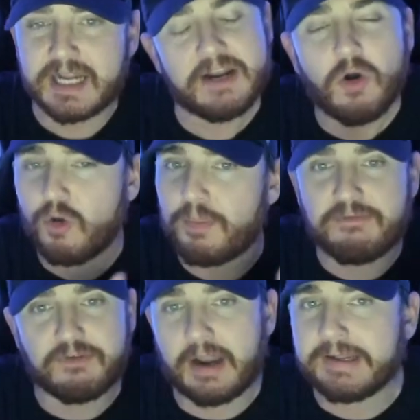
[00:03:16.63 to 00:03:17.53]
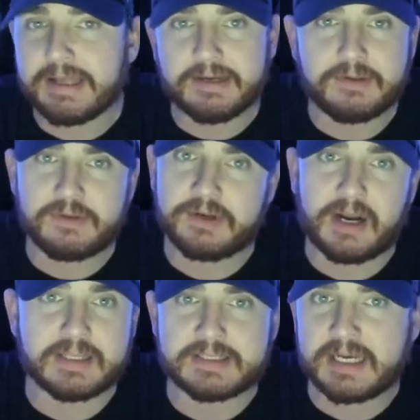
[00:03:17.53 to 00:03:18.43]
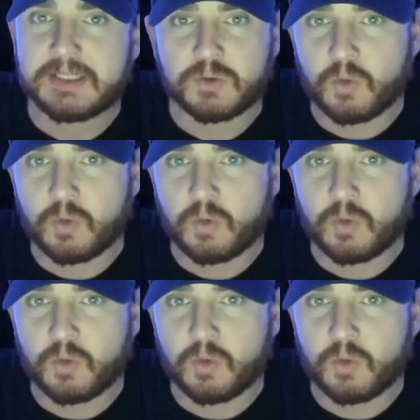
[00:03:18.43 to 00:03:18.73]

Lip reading: I know he'll be fine getting into the United States.